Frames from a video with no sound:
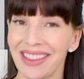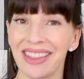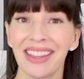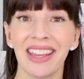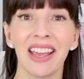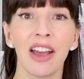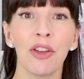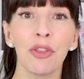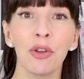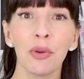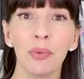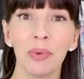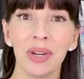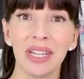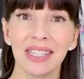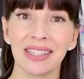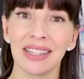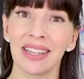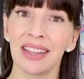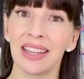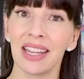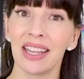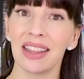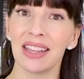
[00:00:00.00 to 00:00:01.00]
The other
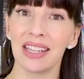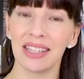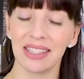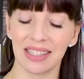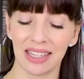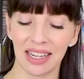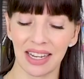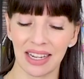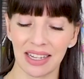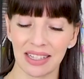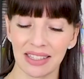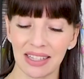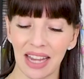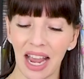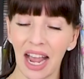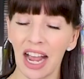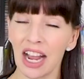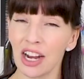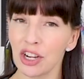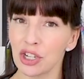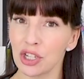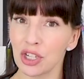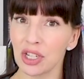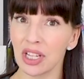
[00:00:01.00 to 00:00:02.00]
reason that this is
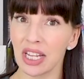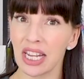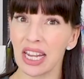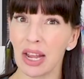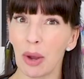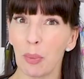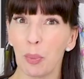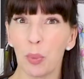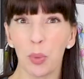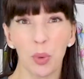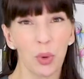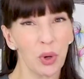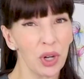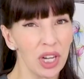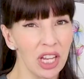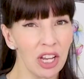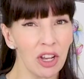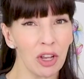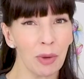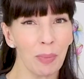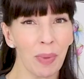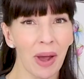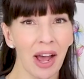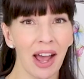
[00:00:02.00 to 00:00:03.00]
actually a pretty
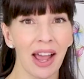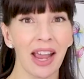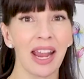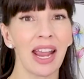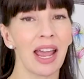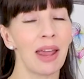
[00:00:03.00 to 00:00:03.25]
good buy,